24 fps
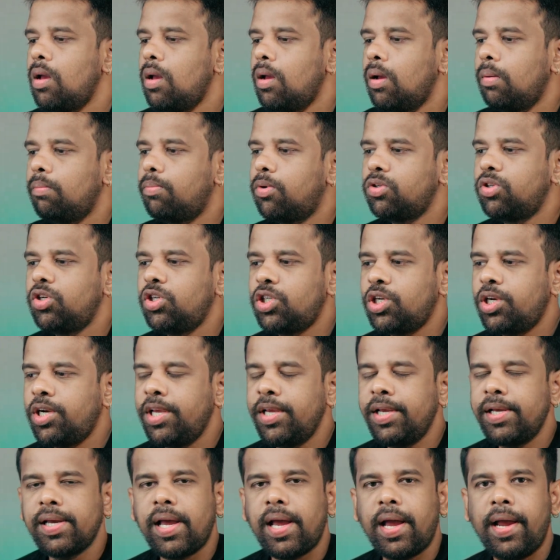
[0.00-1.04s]

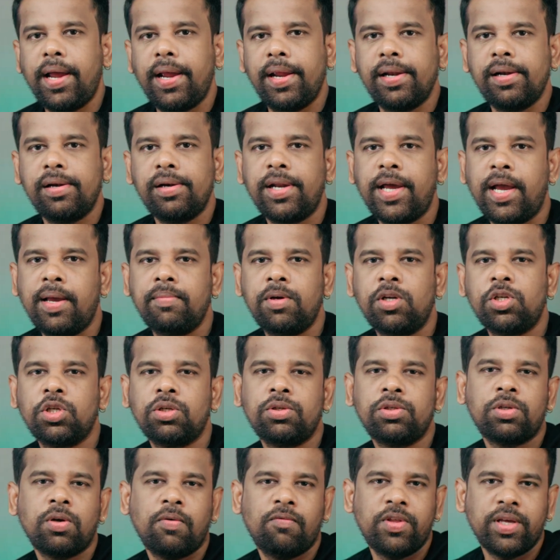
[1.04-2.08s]
Positioning and
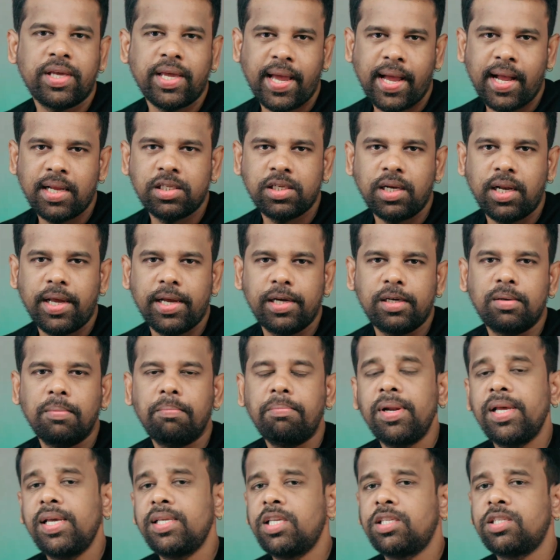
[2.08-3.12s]
dimensions of the catch light
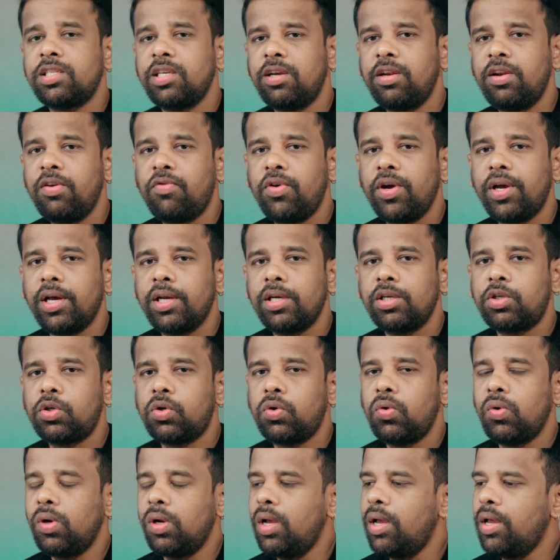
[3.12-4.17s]
plays a significant
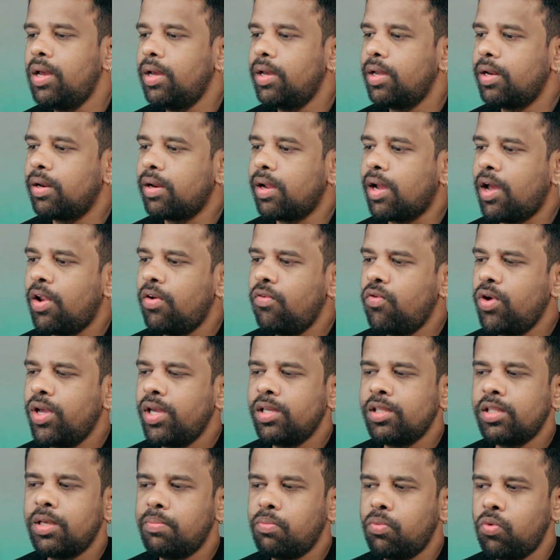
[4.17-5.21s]
role in
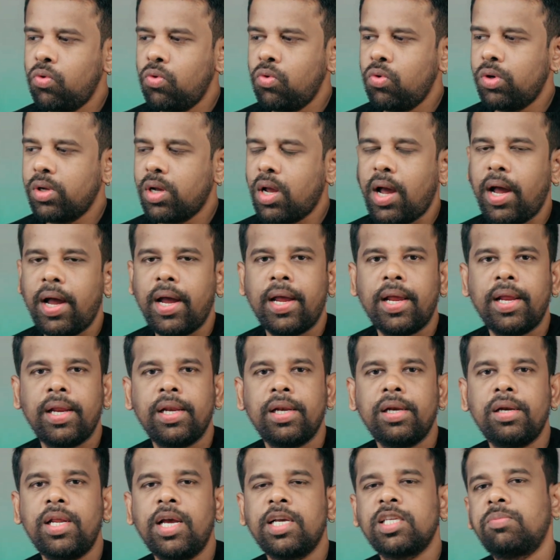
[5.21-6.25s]
conveying the mood
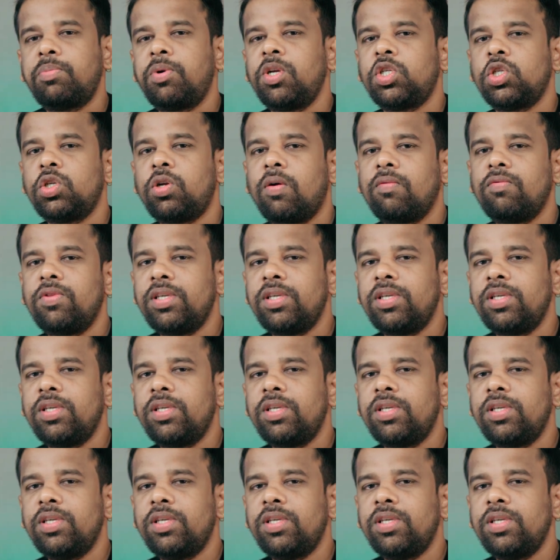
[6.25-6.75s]
and expression of the